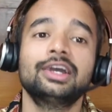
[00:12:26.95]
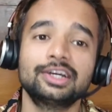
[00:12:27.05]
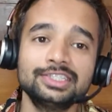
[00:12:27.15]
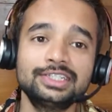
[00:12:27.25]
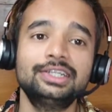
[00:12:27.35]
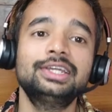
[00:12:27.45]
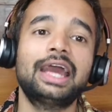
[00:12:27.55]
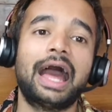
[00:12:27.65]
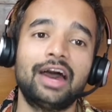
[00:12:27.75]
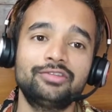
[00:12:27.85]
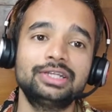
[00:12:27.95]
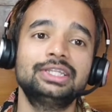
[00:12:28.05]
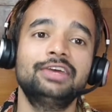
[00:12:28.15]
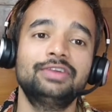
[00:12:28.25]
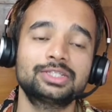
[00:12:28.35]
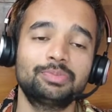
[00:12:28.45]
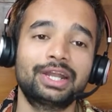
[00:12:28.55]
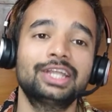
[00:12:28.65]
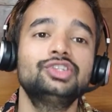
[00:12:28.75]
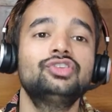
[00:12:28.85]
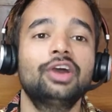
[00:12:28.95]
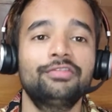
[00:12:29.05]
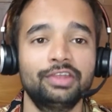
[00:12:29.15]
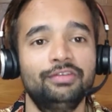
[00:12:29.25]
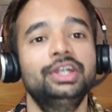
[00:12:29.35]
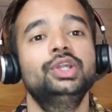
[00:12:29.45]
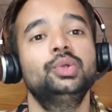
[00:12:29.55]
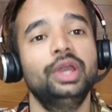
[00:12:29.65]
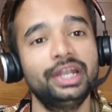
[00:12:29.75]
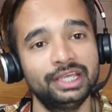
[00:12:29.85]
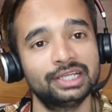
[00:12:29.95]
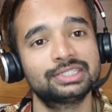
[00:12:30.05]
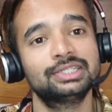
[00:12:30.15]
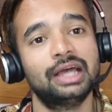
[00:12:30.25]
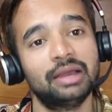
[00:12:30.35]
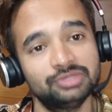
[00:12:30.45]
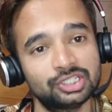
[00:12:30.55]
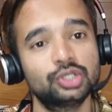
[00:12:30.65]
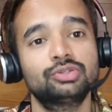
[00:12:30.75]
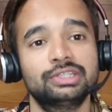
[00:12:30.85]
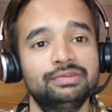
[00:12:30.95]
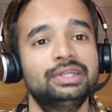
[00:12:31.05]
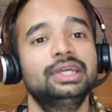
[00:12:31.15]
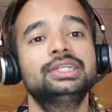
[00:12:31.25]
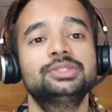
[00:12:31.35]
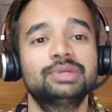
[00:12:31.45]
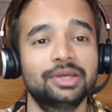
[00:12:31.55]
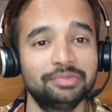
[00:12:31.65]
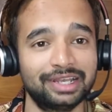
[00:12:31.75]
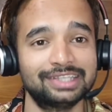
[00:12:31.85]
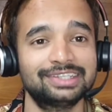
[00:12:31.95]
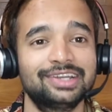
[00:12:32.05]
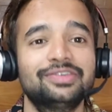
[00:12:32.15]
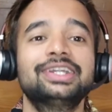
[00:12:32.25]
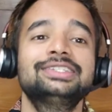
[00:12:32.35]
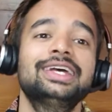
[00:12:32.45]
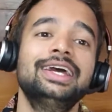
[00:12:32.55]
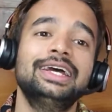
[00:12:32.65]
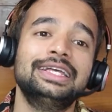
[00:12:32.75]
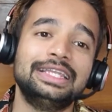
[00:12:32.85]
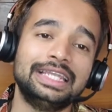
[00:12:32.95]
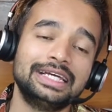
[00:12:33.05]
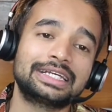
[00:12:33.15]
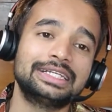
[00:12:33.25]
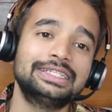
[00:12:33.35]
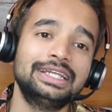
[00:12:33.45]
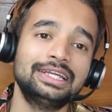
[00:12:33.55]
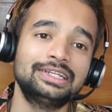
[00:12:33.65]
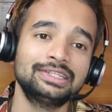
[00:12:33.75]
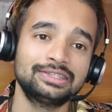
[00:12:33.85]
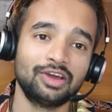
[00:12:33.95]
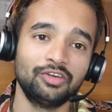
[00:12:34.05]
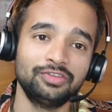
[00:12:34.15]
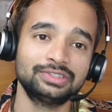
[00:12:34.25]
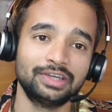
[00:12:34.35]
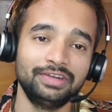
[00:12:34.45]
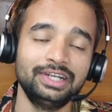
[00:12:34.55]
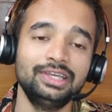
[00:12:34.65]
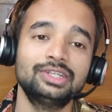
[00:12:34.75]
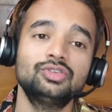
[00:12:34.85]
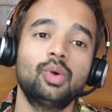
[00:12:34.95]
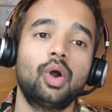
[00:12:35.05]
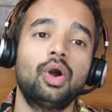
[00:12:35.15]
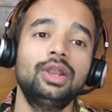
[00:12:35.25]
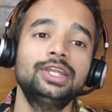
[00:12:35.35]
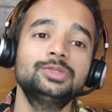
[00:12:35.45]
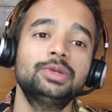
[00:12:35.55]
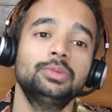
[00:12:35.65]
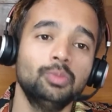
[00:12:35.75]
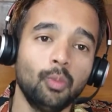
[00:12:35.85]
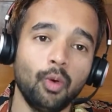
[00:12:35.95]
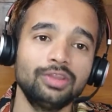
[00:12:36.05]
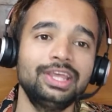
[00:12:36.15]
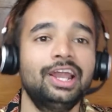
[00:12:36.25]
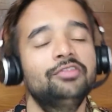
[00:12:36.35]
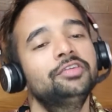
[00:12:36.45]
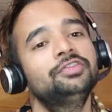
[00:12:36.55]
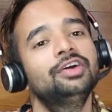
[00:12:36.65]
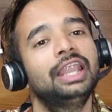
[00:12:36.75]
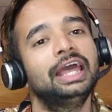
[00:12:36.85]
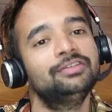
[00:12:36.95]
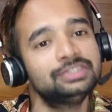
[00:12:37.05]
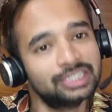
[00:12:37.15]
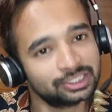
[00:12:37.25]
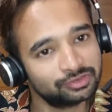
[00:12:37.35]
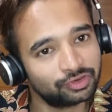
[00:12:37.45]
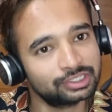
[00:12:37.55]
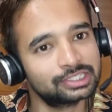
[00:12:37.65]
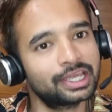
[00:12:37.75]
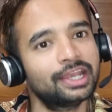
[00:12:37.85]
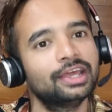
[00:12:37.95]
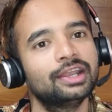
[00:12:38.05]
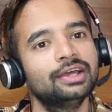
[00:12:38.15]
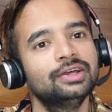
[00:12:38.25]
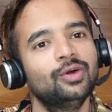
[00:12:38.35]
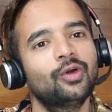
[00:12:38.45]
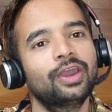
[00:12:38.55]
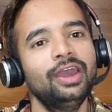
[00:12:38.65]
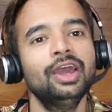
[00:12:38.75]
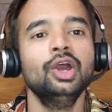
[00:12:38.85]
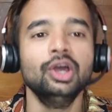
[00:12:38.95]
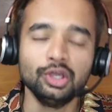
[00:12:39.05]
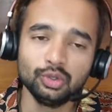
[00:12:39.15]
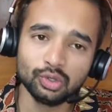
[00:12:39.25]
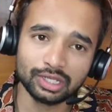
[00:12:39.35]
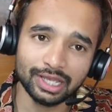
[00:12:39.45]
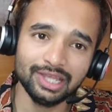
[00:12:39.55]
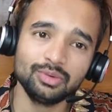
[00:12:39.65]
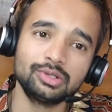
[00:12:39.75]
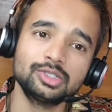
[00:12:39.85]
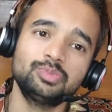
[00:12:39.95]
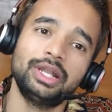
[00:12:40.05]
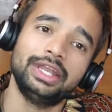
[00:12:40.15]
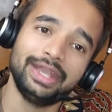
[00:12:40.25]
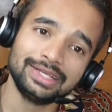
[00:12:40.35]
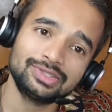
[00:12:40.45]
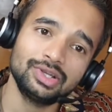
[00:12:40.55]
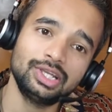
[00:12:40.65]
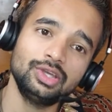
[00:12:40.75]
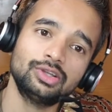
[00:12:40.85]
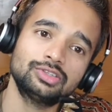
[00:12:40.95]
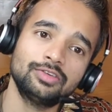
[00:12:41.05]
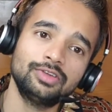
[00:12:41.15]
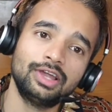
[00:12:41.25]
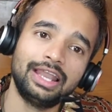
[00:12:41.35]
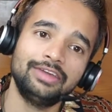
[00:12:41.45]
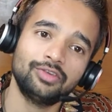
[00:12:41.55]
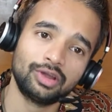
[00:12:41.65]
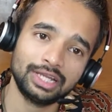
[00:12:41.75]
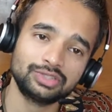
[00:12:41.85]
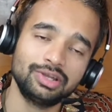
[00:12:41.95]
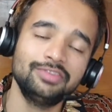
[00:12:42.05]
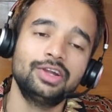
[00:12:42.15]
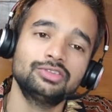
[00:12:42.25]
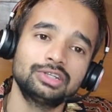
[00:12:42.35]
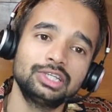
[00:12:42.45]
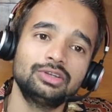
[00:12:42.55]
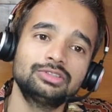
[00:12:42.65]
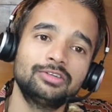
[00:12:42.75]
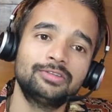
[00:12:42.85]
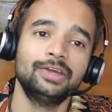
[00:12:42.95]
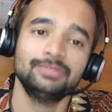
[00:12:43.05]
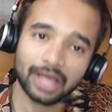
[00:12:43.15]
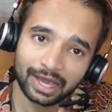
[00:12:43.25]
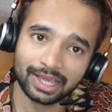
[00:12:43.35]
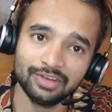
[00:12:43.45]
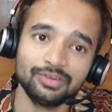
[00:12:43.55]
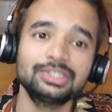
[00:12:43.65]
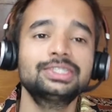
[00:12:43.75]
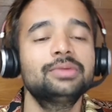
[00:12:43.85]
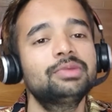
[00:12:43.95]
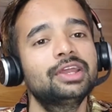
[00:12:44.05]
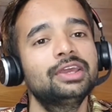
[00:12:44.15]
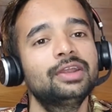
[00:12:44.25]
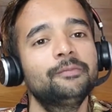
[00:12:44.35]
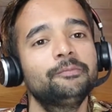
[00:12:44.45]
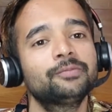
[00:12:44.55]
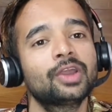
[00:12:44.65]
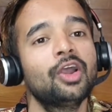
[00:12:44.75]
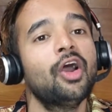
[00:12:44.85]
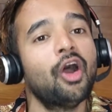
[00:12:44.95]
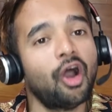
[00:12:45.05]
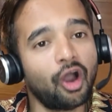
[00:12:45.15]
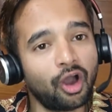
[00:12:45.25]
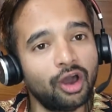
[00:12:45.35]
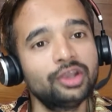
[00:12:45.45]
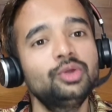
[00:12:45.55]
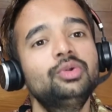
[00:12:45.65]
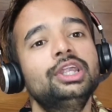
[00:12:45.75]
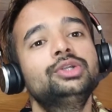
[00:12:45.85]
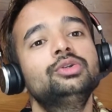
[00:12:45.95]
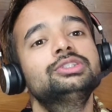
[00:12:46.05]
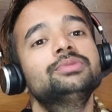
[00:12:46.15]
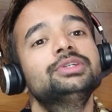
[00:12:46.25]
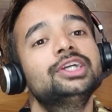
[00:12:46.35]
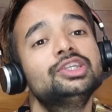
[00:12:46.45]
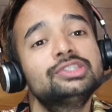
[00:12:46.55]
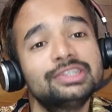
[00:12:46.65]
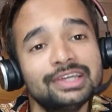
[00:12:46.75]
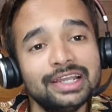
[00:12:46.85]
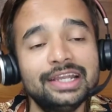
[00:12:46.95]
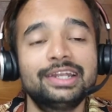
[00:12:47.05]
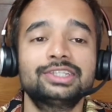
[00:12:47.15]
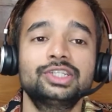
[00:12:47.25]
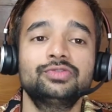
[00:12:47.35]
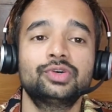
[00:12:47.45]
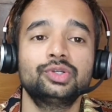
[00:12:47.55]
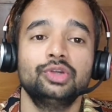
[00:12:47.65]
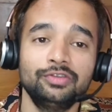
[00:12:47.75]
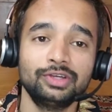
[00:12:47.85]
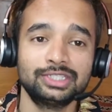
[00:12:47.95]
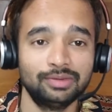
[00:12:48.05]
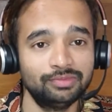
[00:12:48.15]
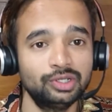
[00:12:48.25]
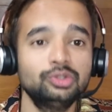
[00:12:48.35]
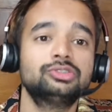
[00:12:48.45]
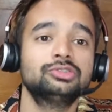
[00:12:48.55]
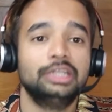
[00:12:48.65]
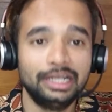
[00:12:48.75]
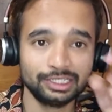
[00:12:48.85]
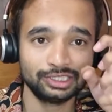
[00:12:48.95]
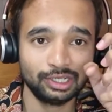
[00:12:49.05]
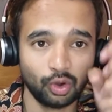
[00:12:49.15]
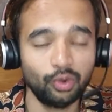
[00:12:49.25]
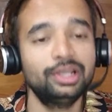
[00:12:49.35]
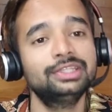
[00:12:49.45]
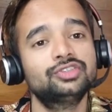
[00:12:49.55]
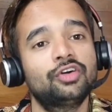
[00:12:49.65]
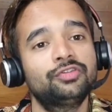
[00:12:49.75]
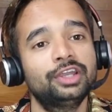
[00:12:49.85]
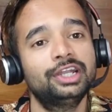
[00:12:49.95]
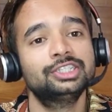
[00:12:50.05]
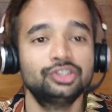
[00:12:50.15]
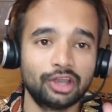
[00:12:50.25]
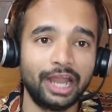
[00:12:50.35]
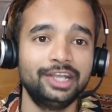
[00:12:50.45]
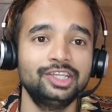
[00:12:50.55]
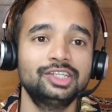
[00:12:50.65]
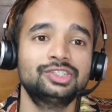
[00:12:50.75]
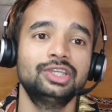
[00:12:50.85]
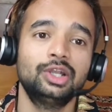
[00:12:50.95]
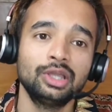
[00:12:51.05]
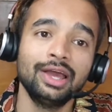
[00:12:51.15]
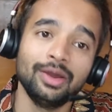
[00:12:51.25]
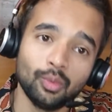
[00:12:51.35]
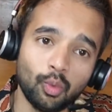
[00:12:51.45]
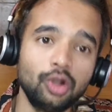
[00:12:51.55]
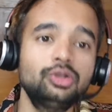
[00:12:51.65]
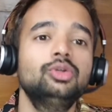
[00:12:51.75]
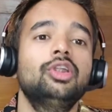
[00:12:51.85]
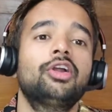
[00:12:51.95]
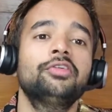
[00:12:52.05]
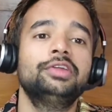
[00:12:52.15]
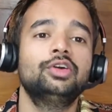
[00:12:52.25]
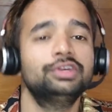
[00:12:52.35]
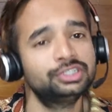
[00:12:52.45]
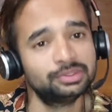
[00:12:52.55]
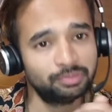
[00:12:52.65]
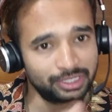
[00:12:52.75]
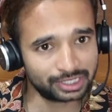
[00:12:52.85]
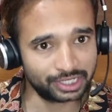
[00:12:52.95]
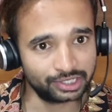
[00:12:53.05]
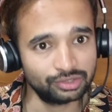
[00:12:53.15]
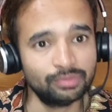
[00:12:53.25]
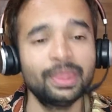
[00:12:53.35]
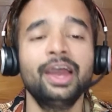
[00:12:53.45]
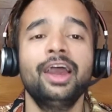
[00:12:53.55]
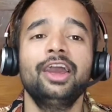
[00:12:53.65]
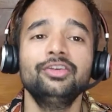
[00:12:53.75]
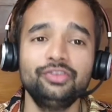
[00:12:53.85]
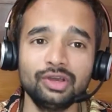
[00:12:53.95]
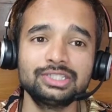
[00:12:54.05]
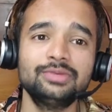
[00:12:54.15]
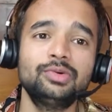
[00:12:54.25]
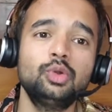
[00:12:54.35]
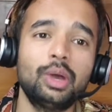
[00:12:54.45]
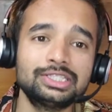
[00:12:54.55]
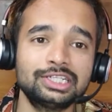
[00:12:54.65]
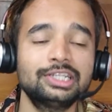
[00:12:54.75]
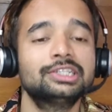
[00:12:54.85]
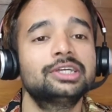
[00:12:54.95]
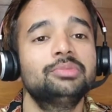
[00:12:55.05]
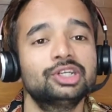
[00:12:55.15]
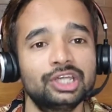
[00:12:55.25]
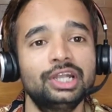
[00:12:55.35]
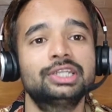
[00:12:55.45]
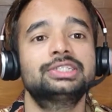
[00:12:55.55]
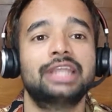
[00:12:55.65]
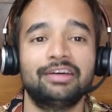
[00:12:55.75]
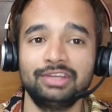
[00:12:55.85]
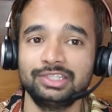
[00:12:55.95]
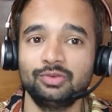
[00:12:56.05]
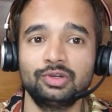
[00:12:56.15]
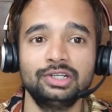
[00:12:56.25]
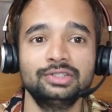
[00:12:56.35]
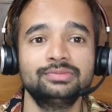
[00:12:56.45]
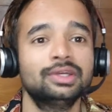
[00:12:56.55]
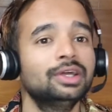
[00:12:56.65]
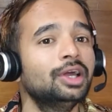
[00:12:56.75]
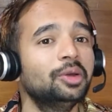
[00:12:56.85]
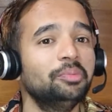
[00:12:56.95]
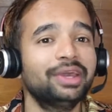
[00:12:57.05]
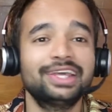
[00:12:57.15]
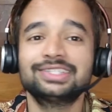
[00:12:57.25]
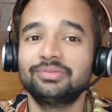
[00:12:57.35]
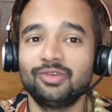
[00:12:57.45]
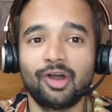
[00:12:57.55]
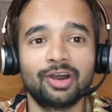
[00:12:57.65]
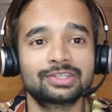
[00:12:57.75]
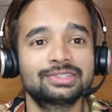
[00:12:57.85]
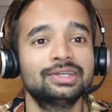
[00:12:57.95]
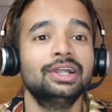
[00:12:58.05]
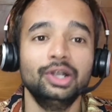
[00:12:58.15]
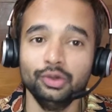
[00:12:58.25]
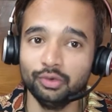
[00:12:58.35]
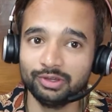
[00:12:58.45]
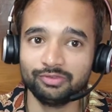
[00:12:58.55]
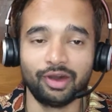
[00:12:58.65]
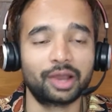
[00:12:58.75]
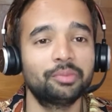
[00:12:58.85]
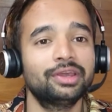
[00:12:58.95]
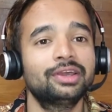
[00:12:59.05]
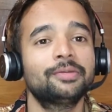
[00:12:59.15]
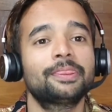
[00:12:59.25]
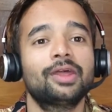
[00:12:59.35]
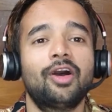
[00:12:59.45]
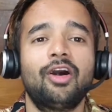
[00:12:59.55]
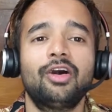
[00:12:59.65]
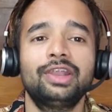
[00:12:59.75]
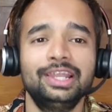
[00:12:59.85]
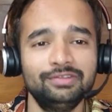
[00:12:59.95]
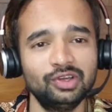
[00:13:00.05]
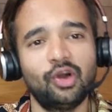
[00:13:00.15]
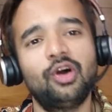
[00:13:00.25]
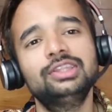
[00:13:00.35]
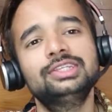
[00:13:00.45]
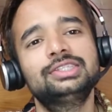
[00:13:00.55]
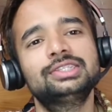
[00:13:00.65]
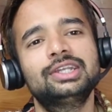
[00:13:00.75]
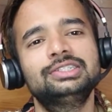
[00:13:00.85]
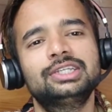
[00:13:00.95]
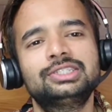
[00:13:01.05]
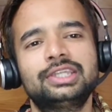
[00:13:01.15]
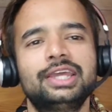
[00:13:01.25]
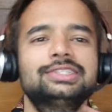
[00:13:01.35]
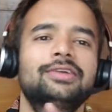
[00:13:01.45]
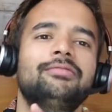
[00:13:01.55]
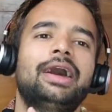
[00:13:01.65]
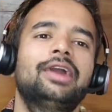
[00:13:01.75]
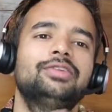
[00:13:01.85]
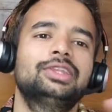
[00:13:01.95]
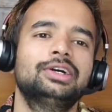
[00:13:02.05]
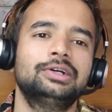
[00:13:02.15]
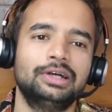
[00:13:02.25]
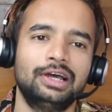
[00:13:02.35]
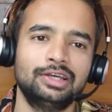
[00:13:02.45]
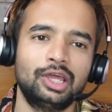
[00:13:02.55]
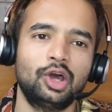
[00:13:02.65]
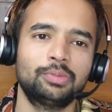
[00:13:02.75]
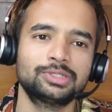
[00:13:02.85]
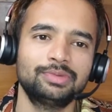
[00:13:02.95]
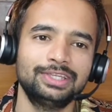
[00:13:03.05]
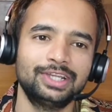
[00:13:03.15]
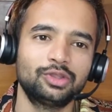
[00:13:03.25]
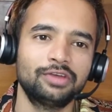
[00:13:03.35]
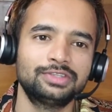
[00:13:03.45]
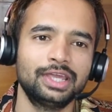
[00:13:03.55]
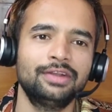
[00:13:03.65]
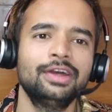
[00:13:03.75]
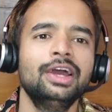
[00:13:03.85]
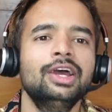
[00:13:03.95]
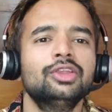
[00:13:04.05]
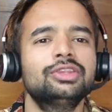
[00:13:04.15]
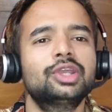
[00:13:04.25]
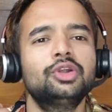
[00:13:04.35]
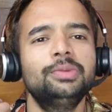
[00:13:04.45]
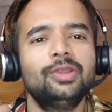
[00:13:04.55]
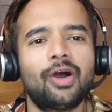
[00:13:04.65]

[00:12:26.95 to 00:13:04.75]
considering average life expectancy of 70 to 80 years i'm just stuck to 70 80 is becoming lesser nowadays considering it is of 70 years you already spend more than half of your life just for this career okay you really want to spend next 30 years of your life or next 25 to 30 years of life again for the same career or you would like to do something that is really interesting for you if you're someone who's interested only in the software industry or it industry and want to do a lot of innovations please continue if you're someone who has certain some other interest traveling the world making some locks doing farming or leaving all these things and just staying somewhere with the uh, enormous money that you have saved so there could be